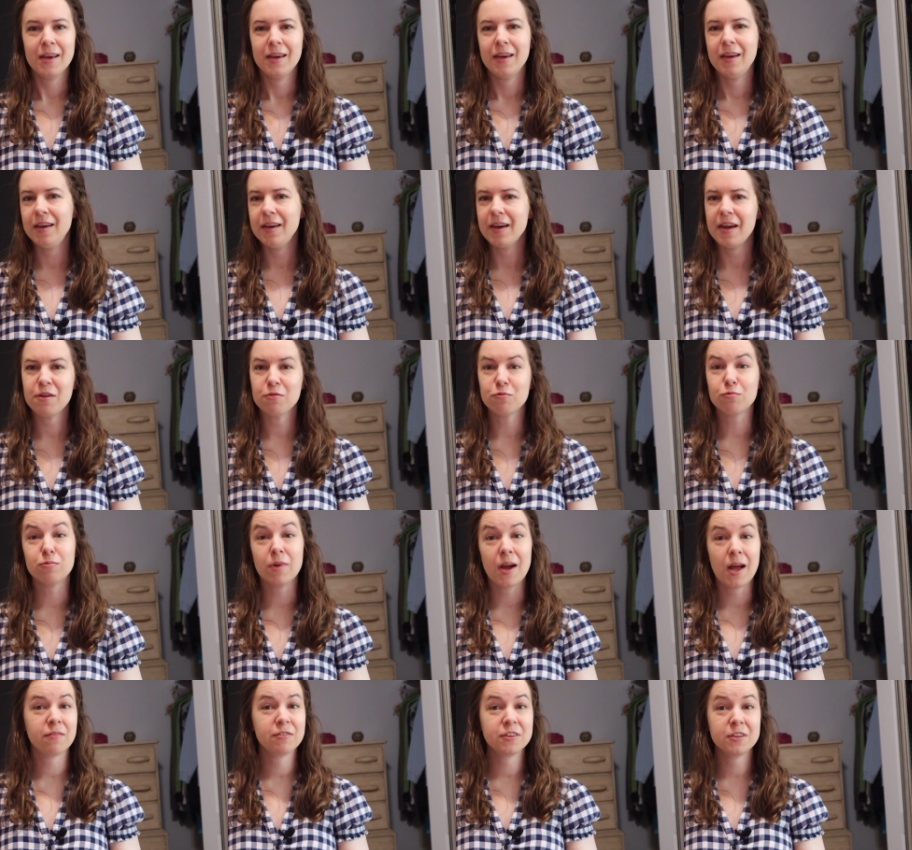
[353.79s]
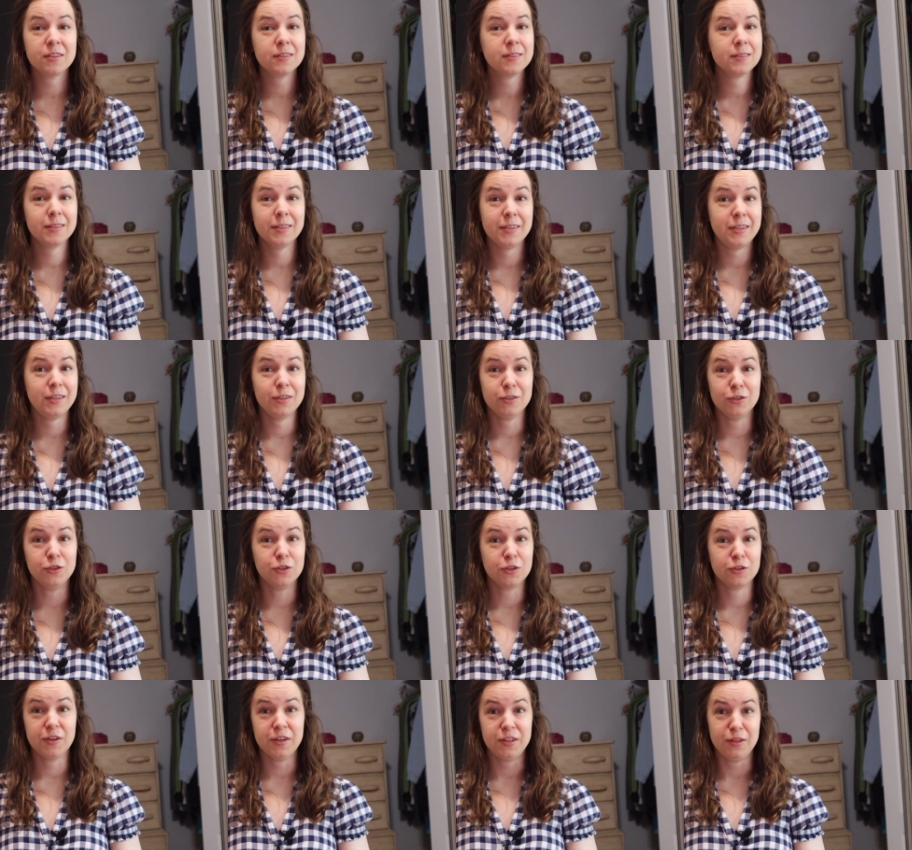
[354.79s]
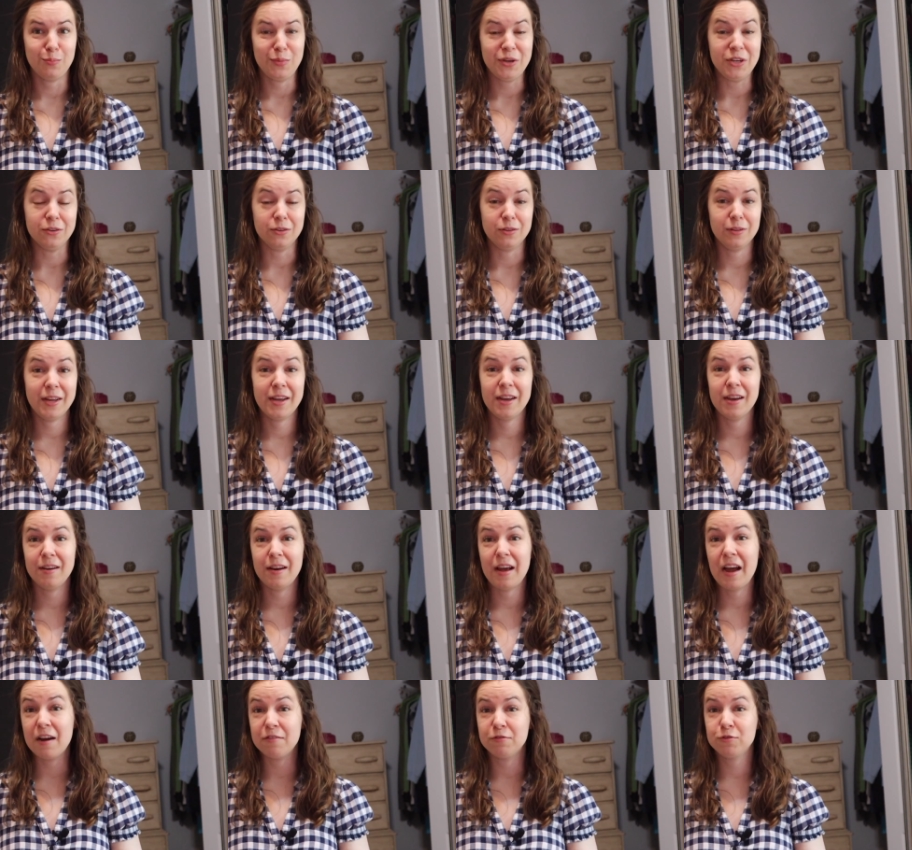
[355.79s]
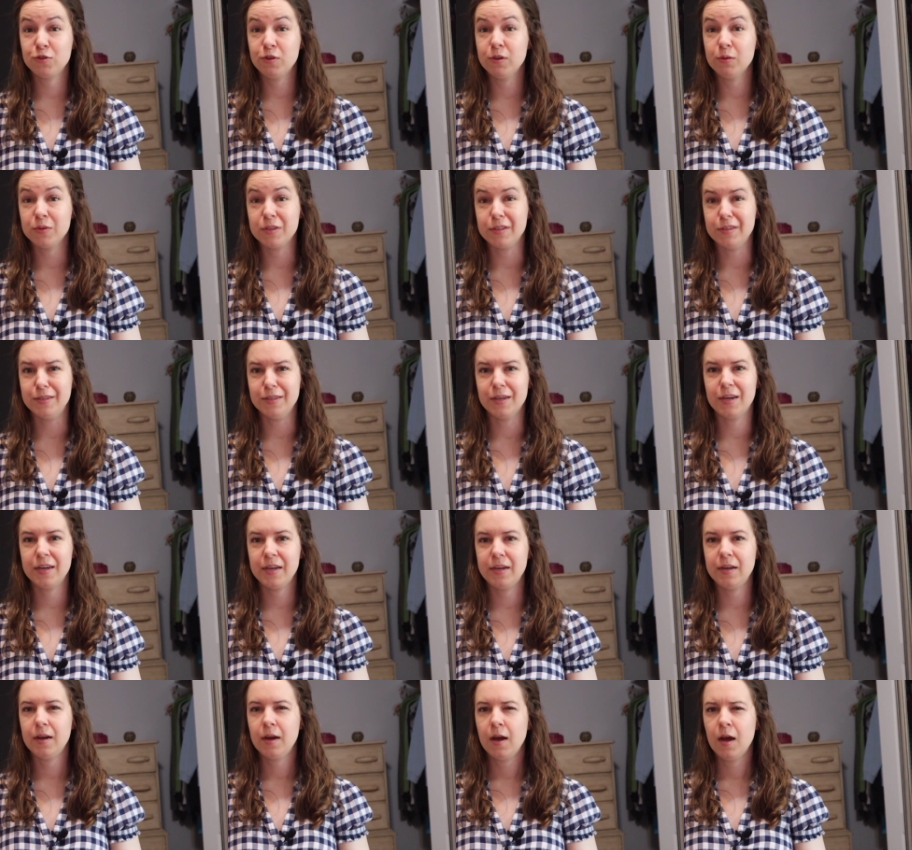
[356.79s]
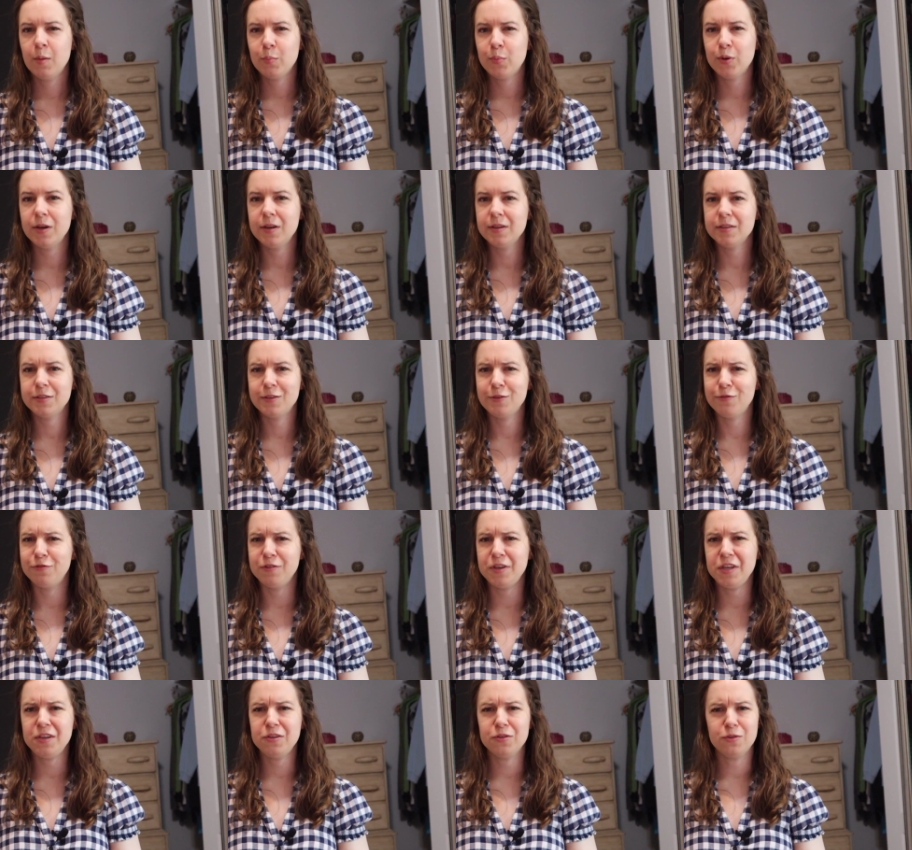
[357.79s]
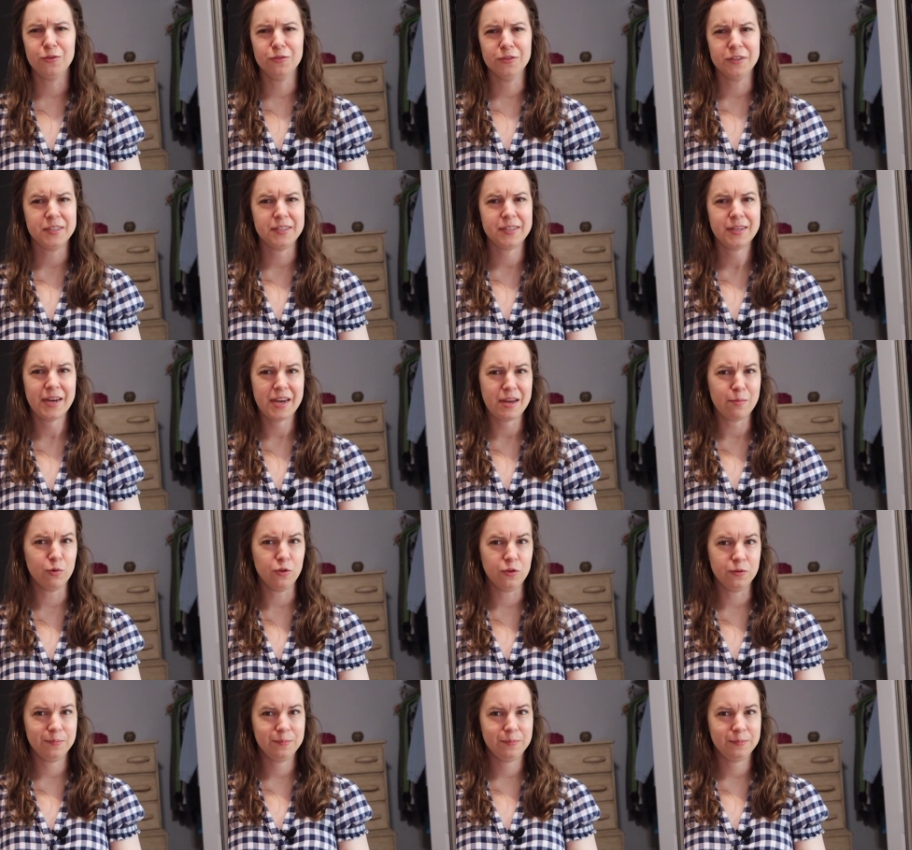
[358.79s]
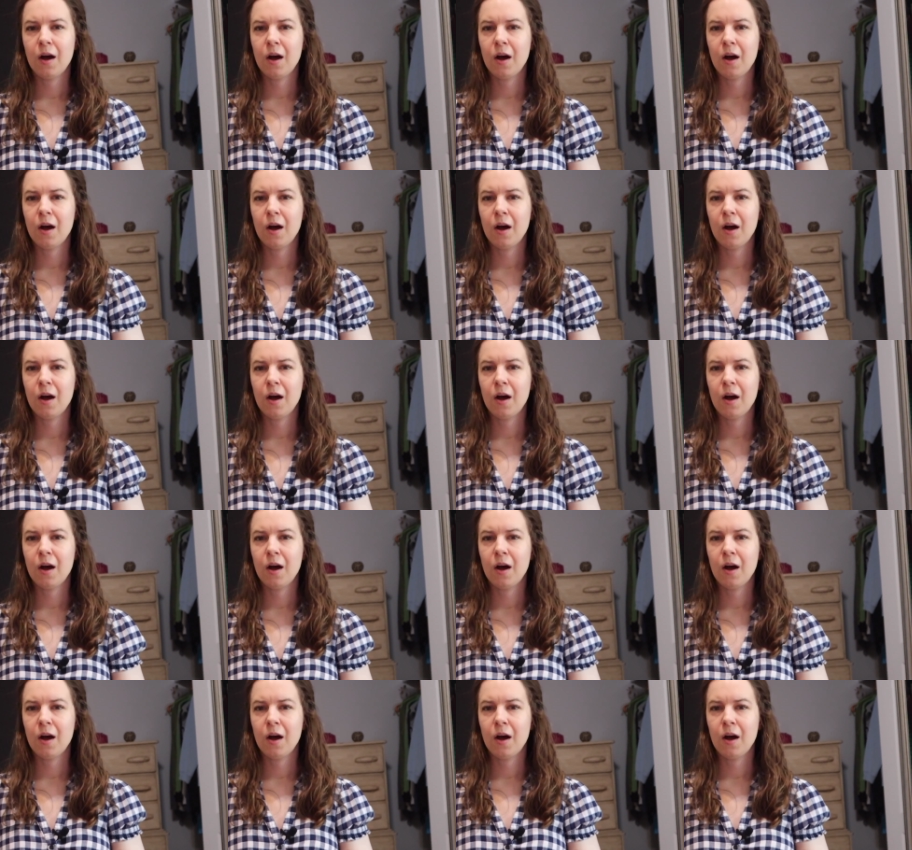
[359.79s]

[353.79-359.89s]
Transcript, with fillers: He ate ravenously during the meal and, after it was done, put his feet on the table.